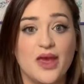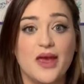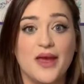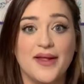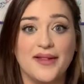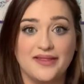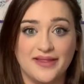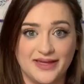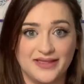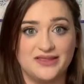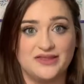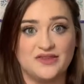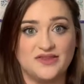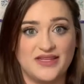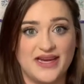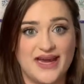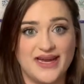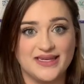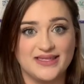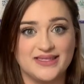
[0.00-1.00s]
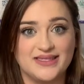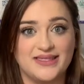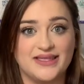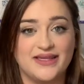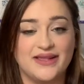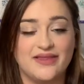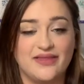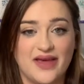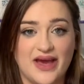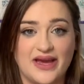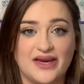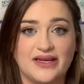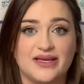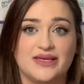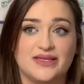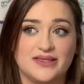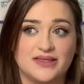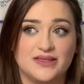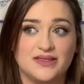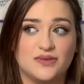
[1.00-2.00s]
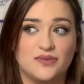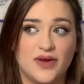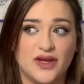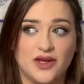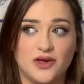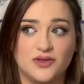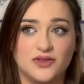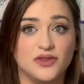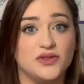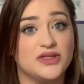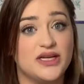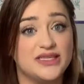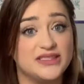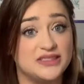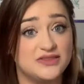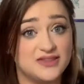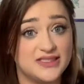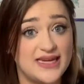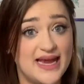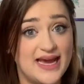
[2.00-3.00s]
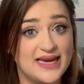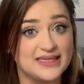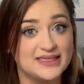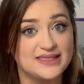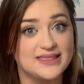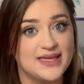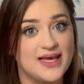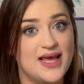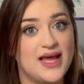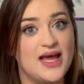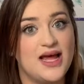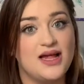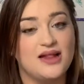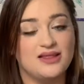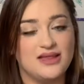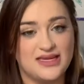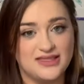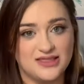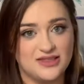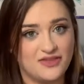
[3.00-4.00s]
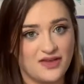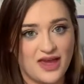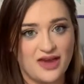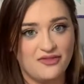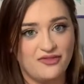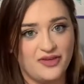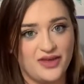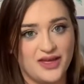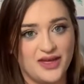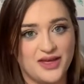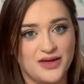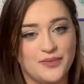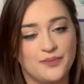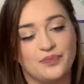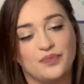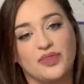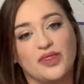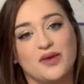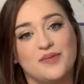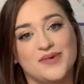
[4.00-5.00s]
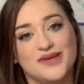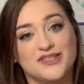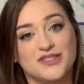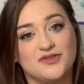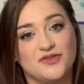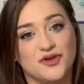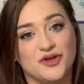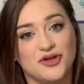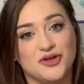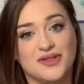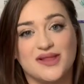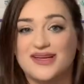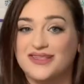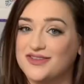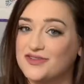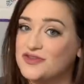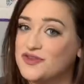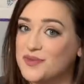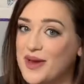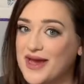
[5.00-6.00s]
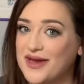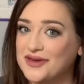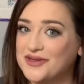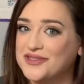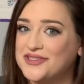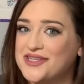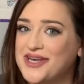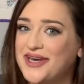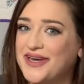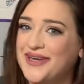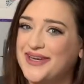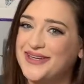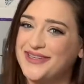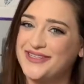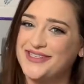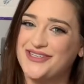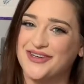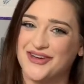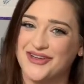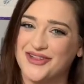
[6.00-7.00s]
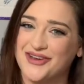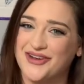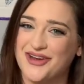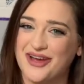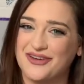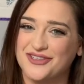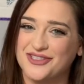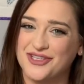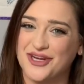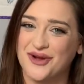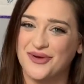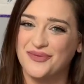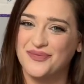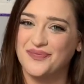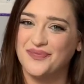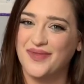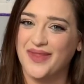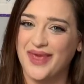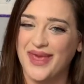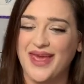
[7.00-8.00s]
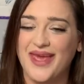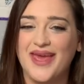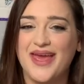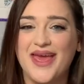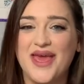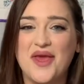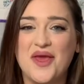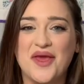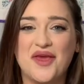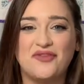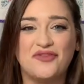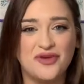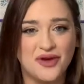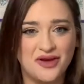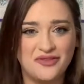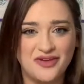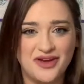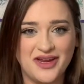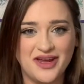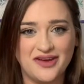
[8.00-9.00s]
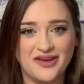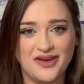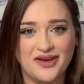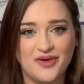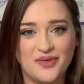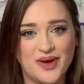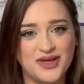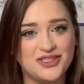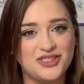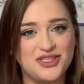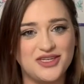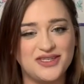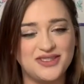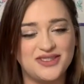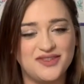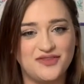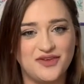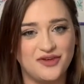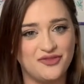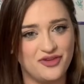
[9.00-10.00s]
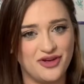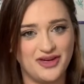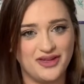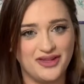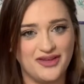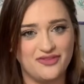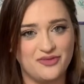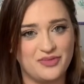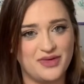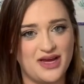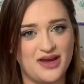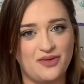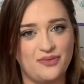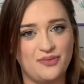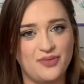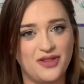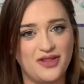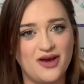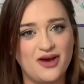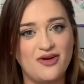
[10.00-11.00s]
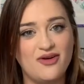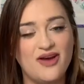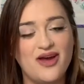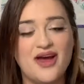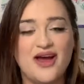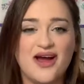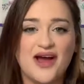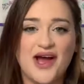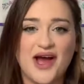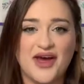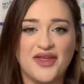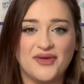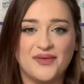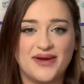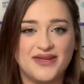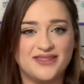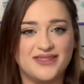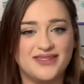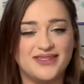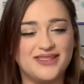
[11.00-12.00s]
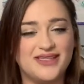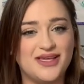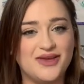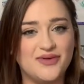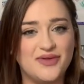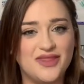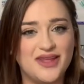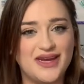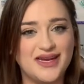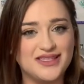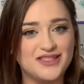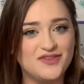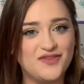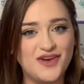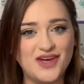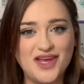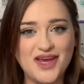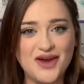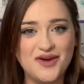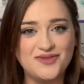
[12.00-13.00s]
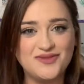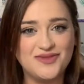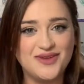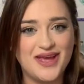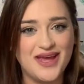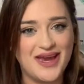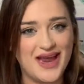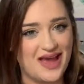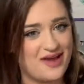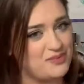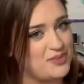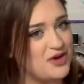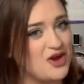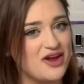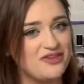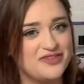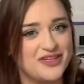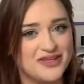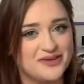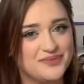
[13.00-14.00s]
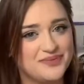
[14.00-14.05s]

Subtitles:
lots of snacks. That is my go-to. Lots of snacks, lots of caffeine, makes for lots of smiles during the craft show. If you have any questions, feel free to leave them down below. Otherwise, I'll see you in the next video, and happy crafting!